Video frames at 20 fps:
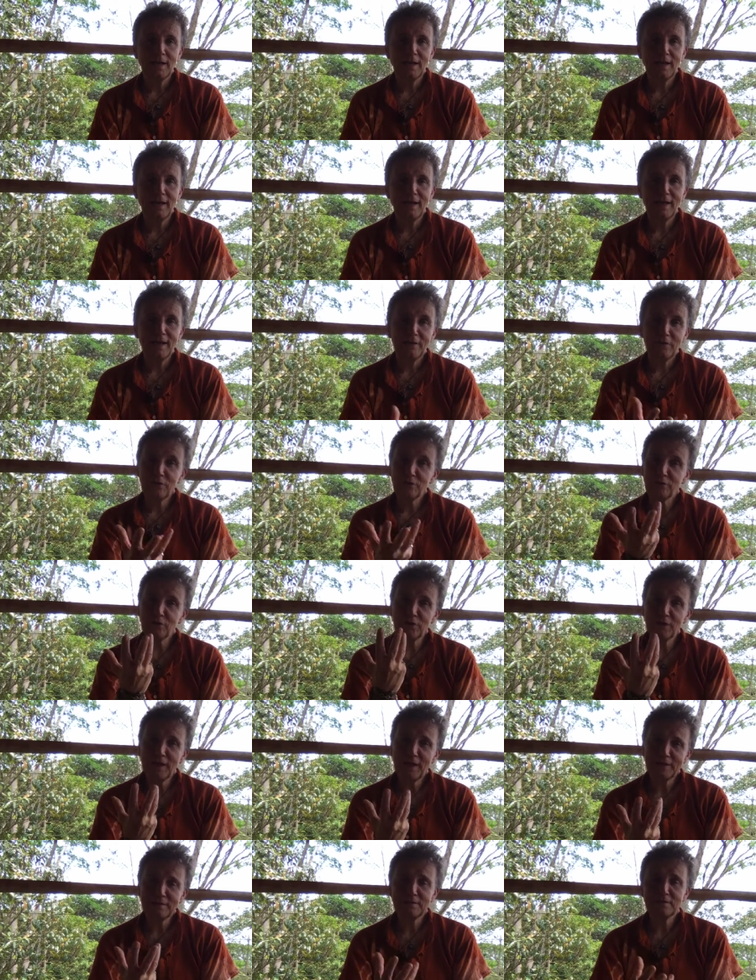And for
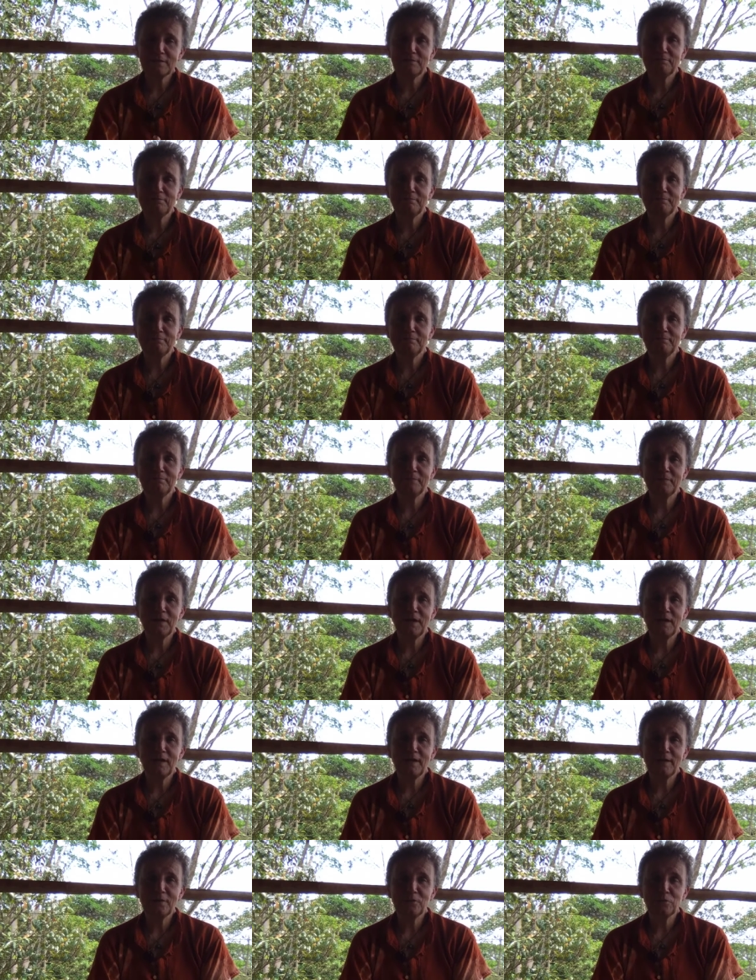that,
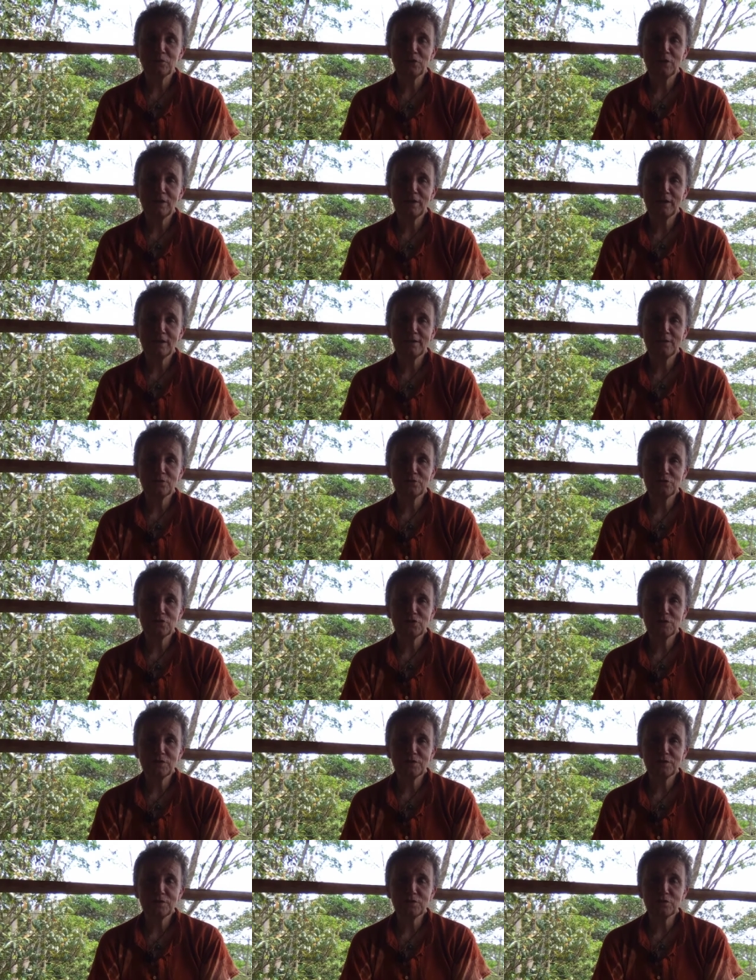I would like you
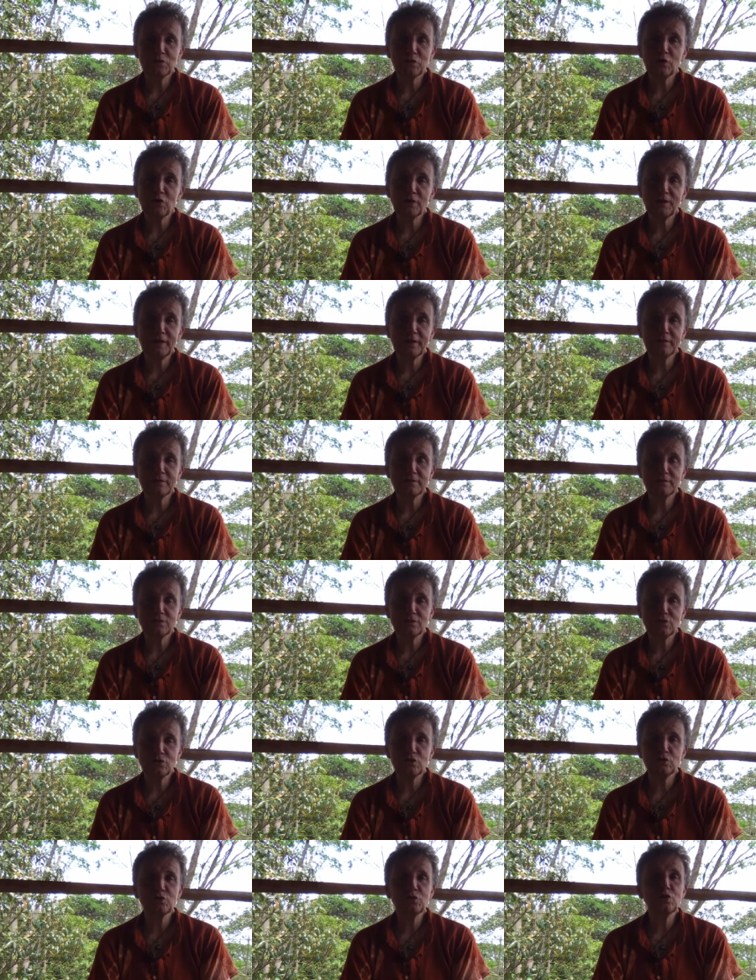just to connect
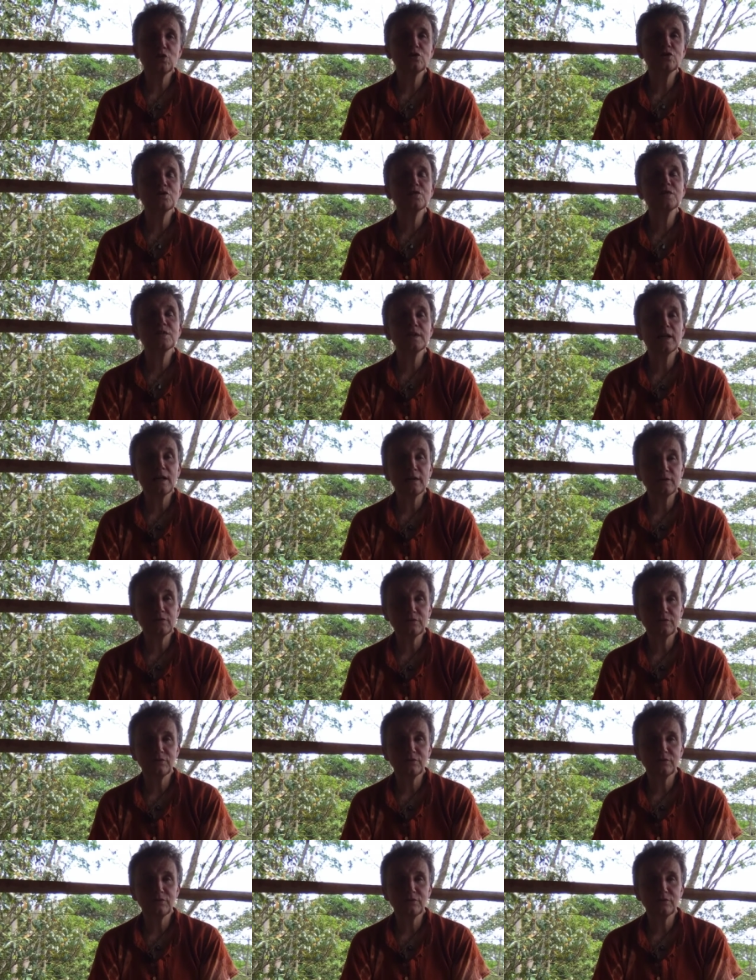to yourself,